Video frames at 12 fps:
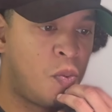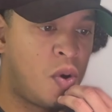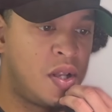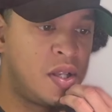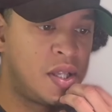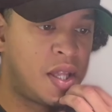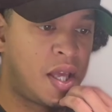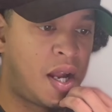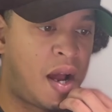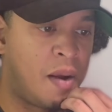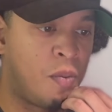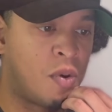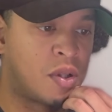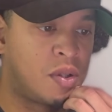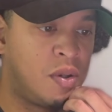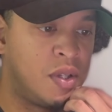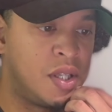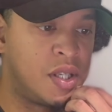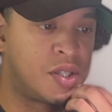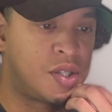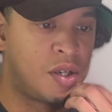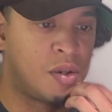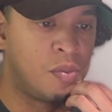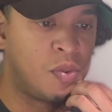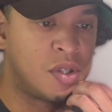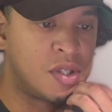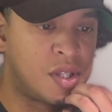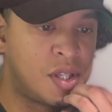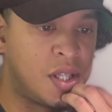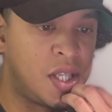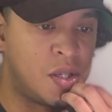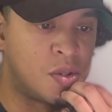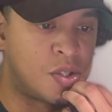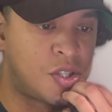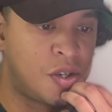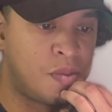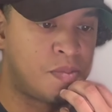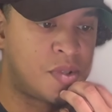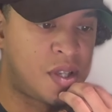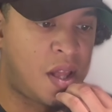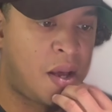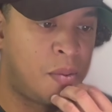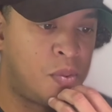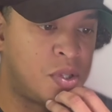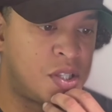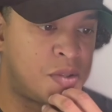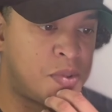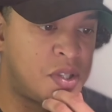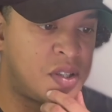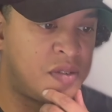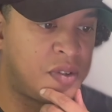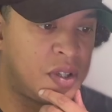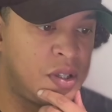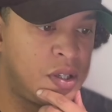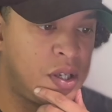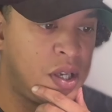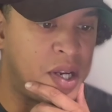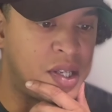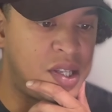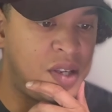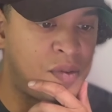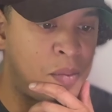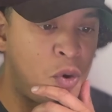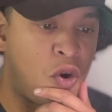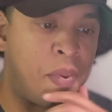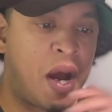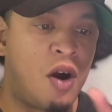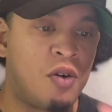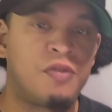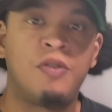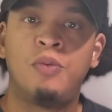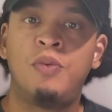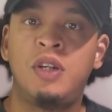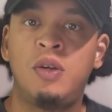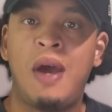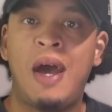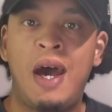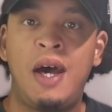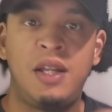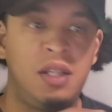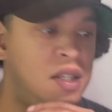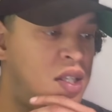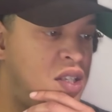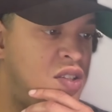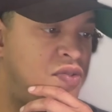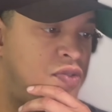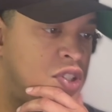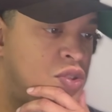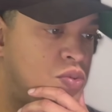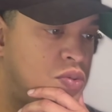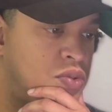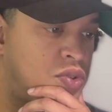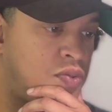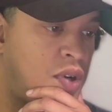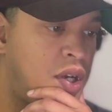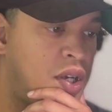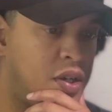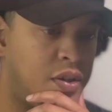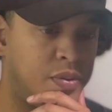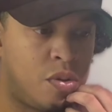one that I worked on this year was the leadership slide one specifically, but it's even more powerful when you add these visuals right here.